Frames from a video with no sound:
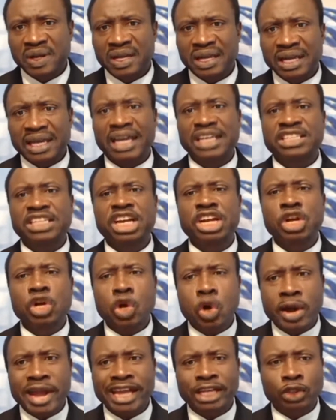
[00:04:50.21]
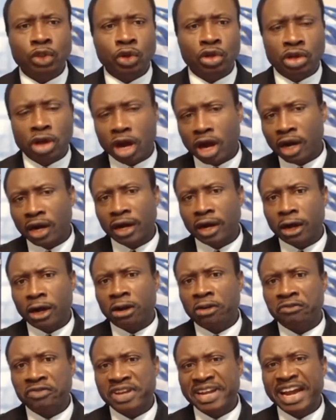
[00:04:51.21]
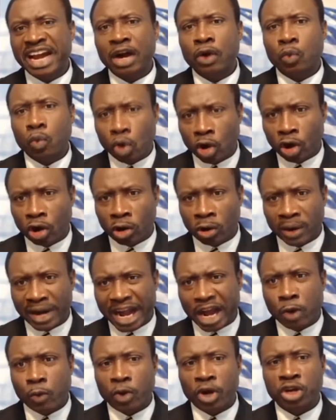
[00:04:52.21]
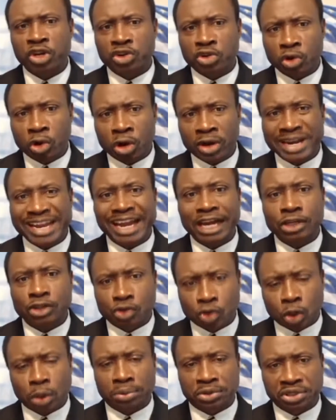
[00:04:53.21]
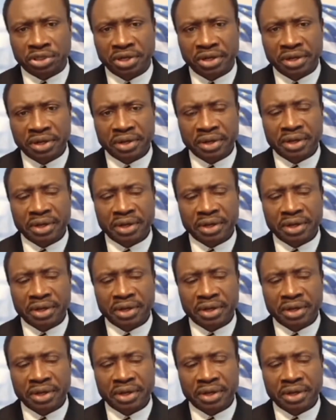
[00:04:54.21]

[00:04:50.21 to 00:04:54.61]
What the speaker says: isn't going to call off their war and withdraw their troops,